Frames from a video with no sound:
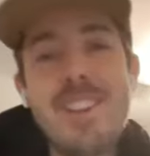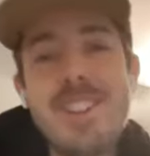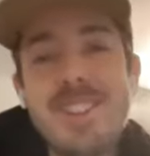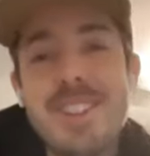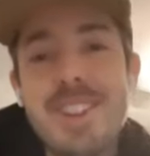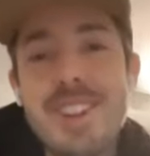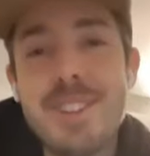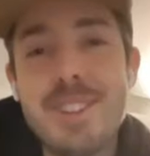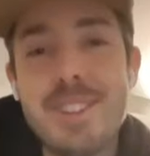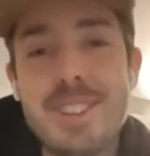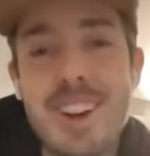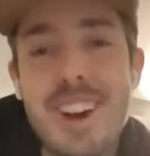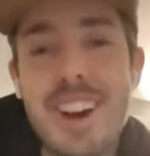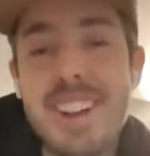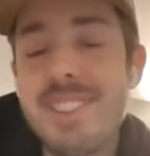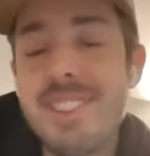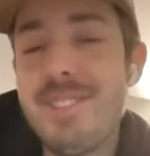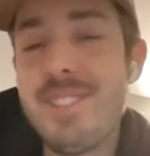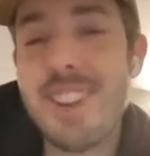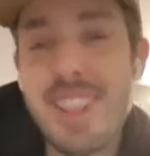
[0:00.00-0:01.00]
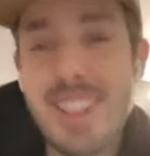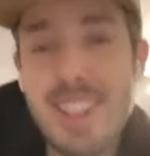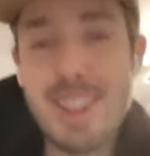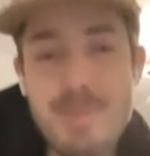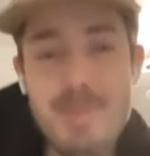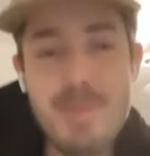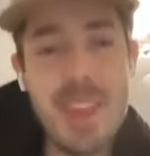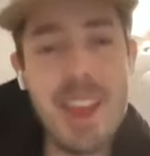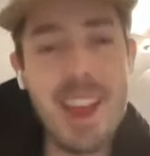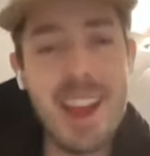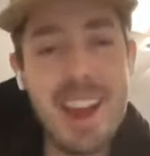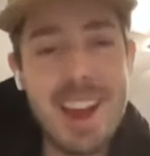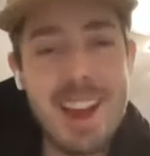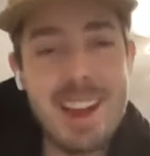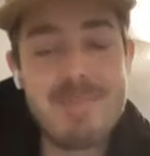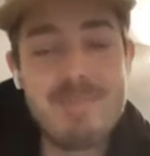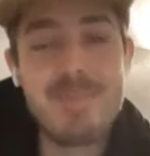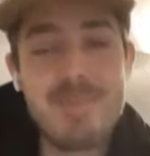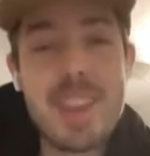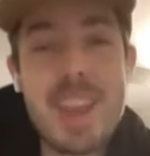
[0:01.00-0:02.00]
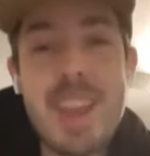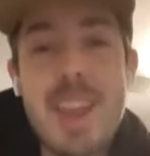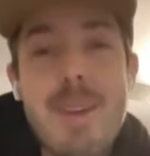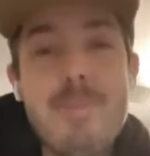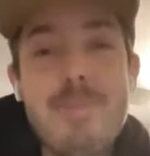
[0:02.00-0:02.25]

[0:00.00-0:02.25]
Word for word: I mean, who's who's not really? Um,